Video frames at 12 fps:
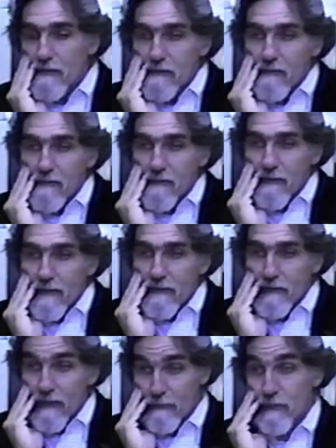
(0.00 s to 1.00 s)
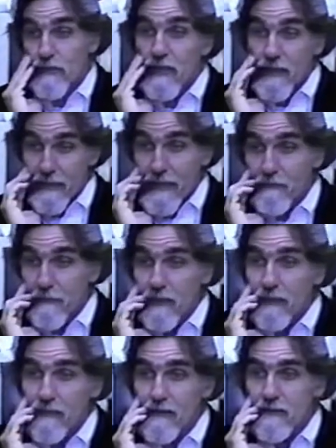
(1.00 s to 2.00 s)
And I try to present it that
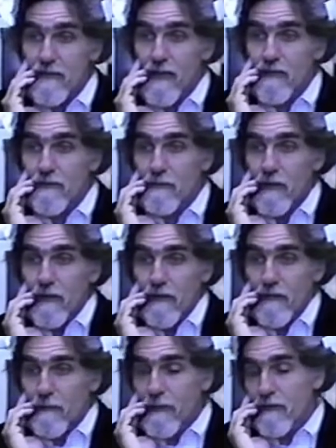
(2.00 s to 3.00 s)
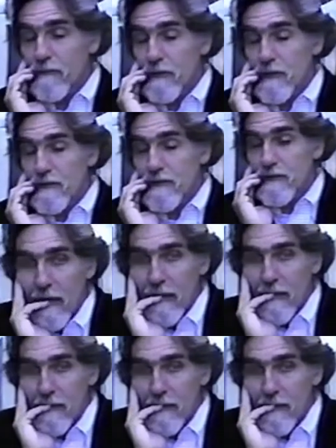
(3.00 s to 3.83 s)
way. It's a natural part of human experience.